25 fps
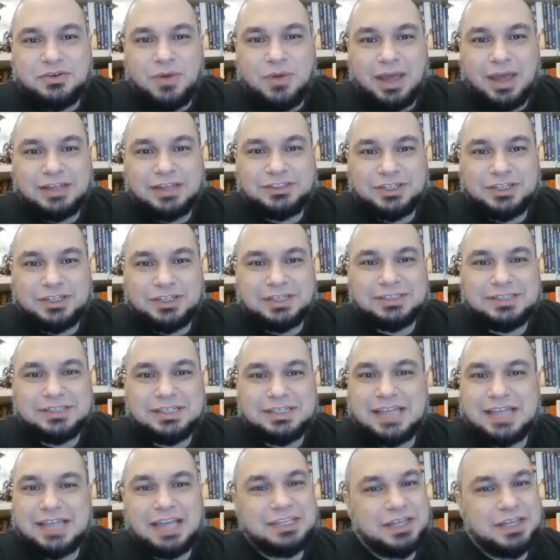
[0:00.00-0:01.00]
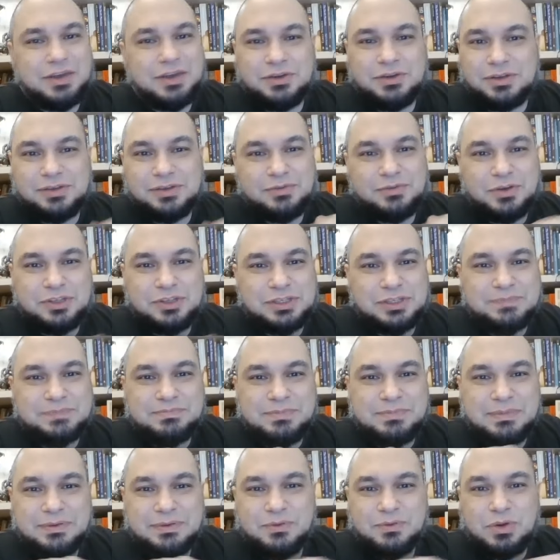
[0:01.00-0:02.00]
questions. He said he
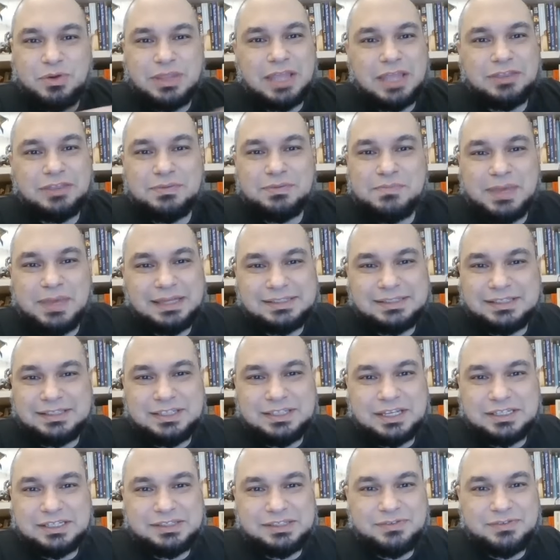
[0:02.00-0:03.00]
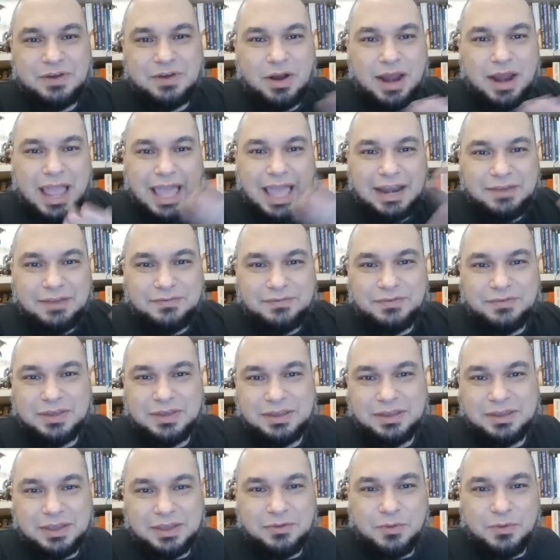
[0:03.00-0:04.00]
wouldn't miss this or anything
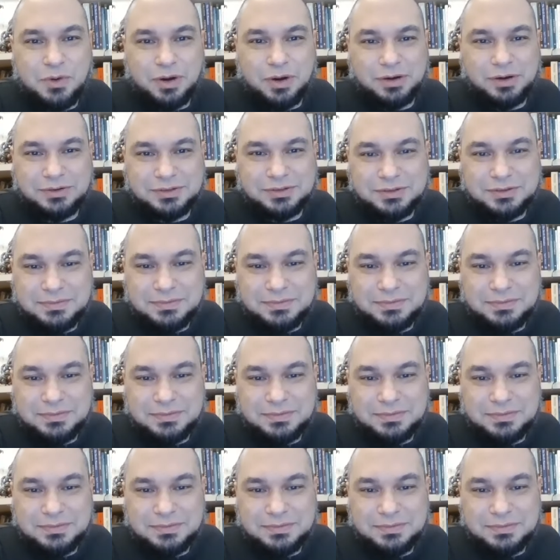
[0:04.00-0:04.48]
in the world.